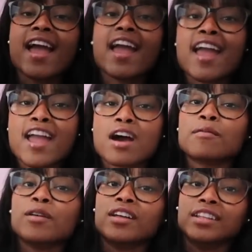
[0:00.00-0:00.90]

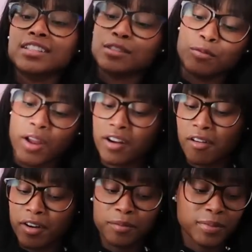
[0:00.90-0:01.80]
ham on this Red
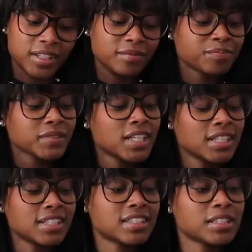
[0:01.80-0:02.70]
Heart. But
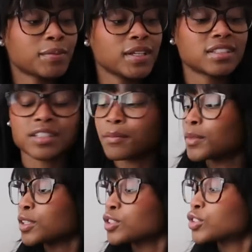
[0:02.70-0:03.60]
this is piece
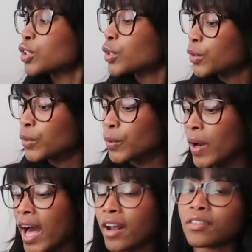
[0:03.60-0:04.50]
number 2.
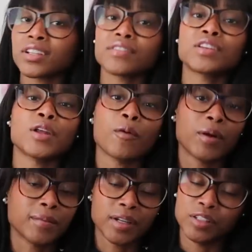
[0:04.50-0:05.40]
I don't even know what
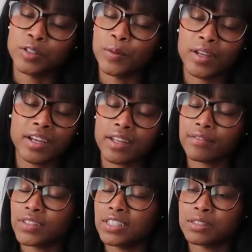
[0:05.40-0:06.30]
I'm gonna do with any
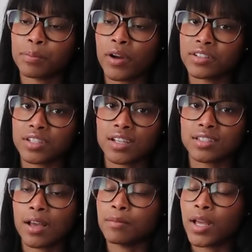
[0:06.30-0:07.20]
of these projects.
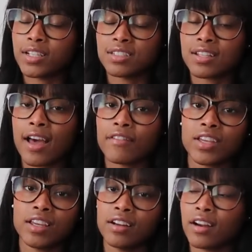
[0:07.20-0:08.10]
I just have it
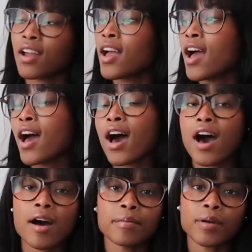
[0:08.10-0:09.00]
here.
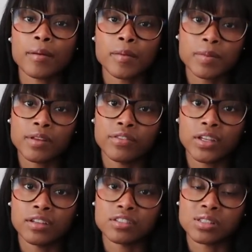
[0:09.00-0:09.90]
I'll probably
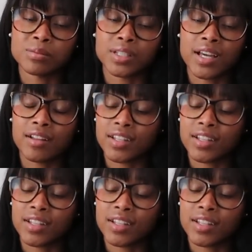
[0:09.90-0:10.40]
figure something out